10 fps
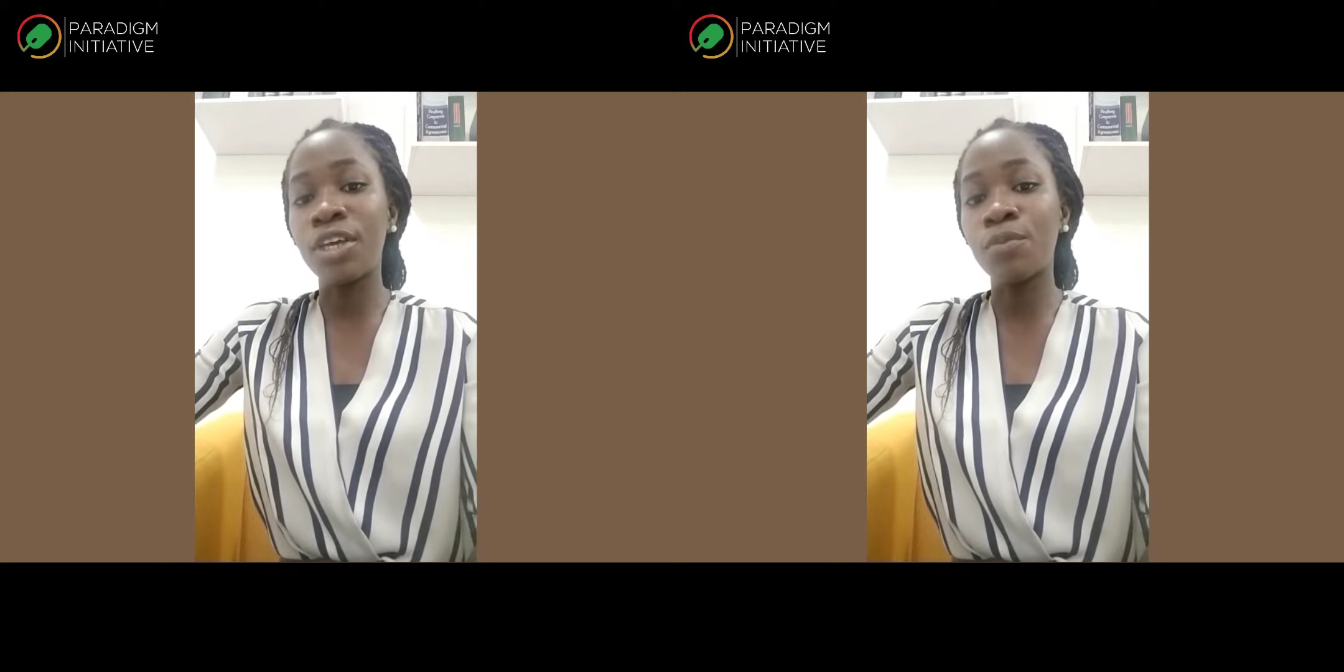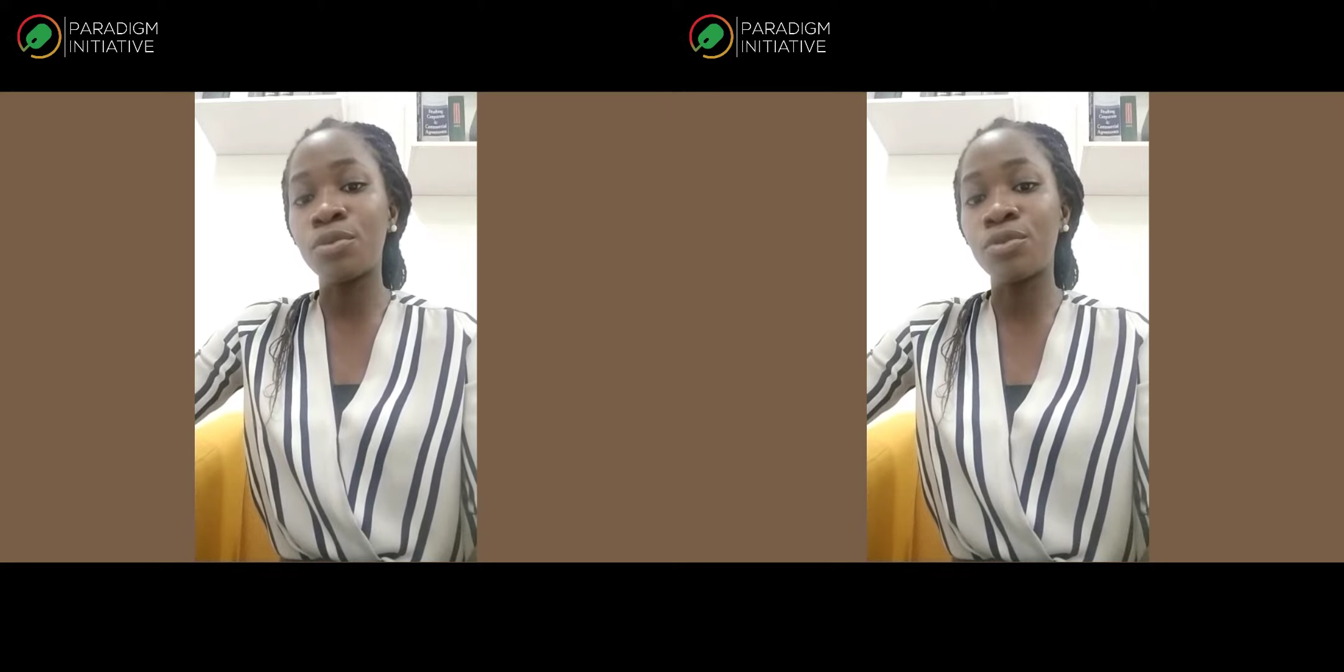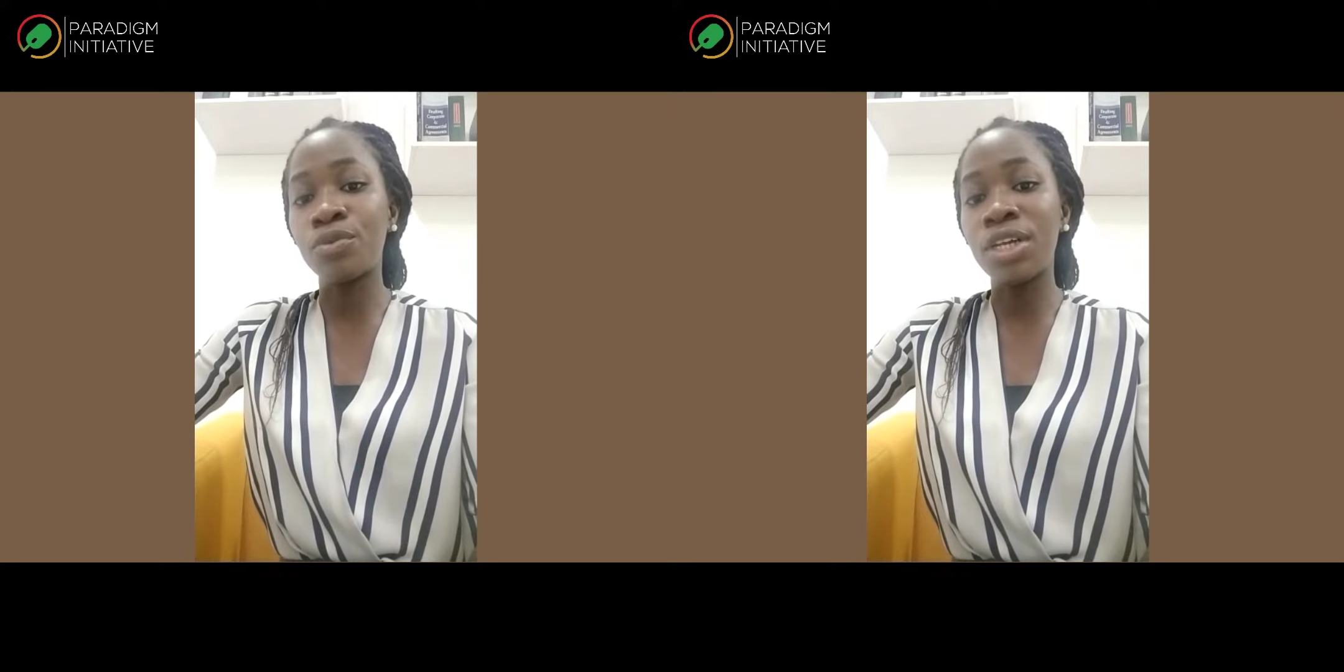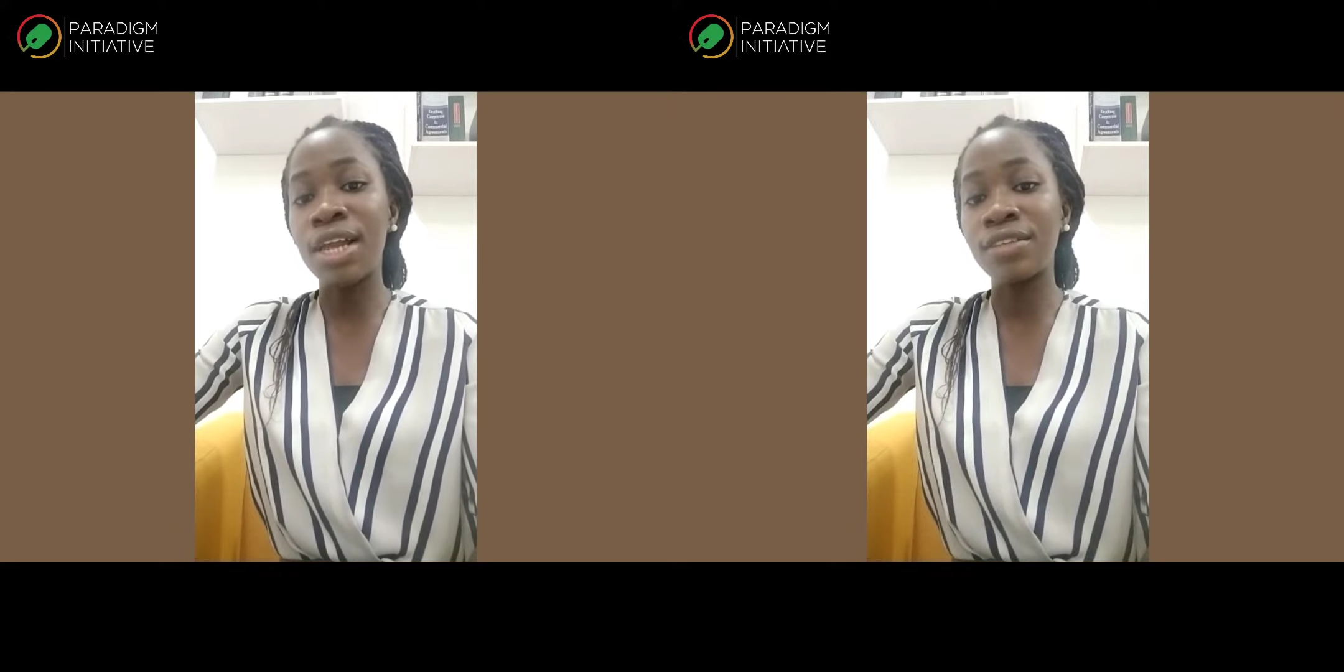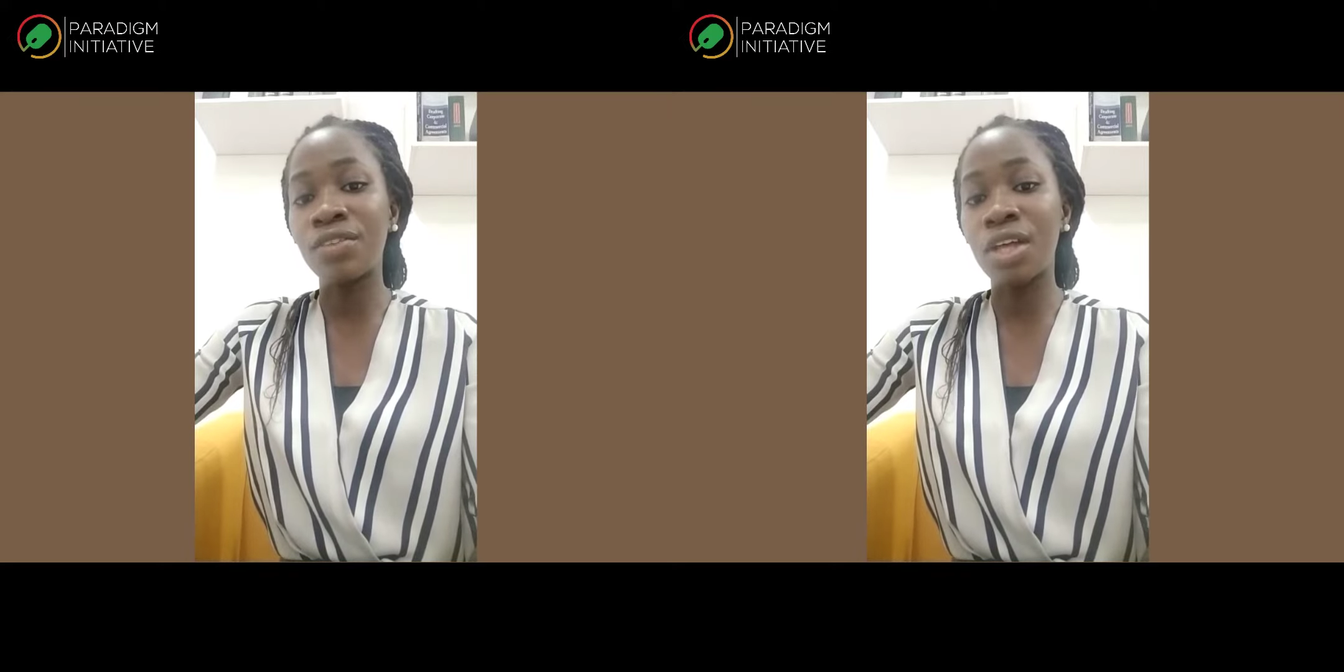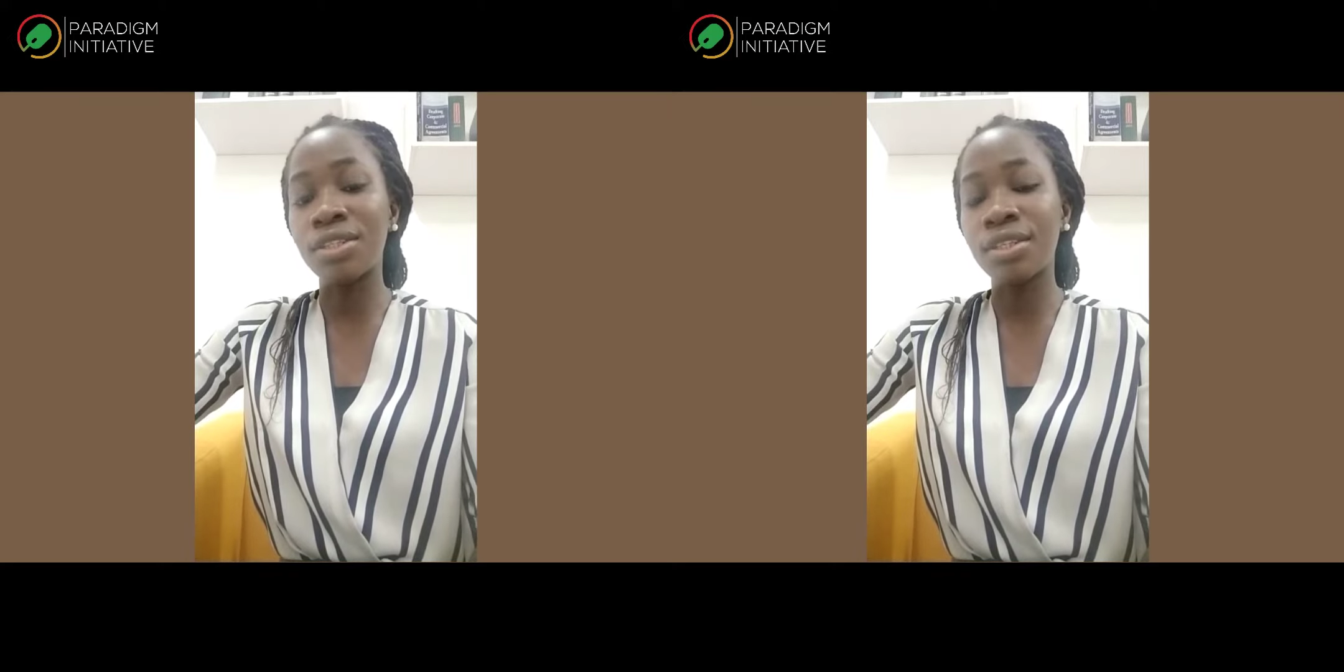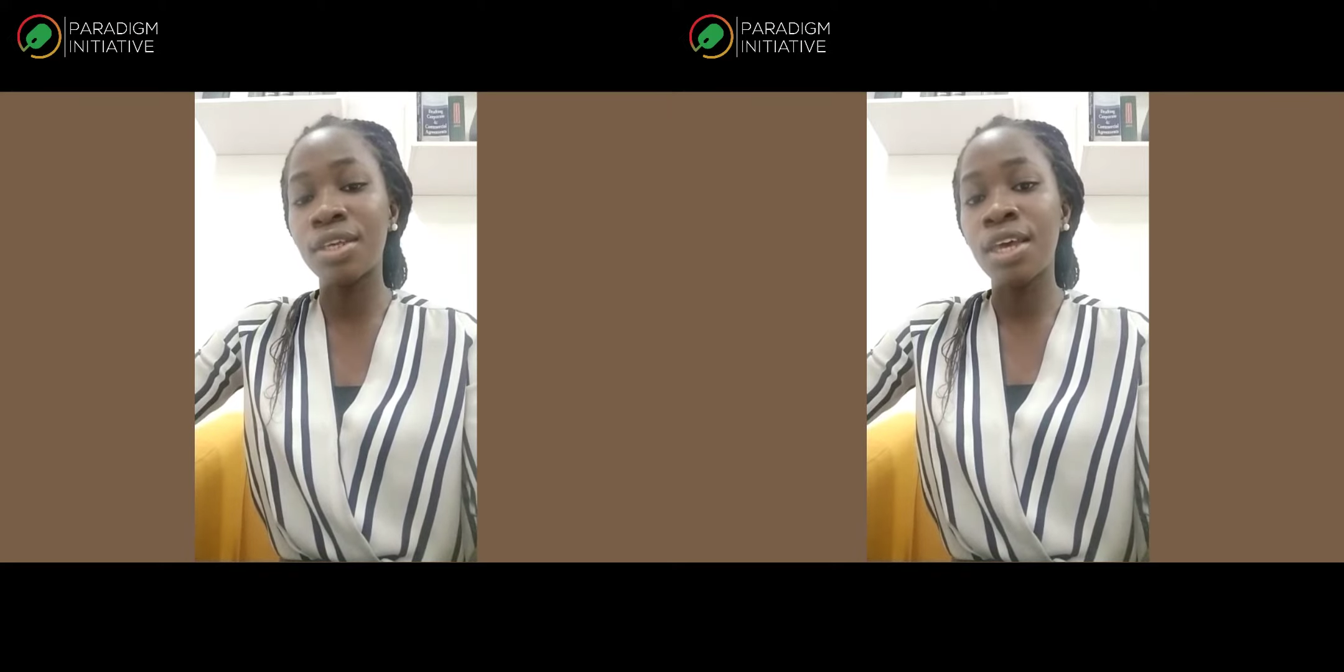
able to realize that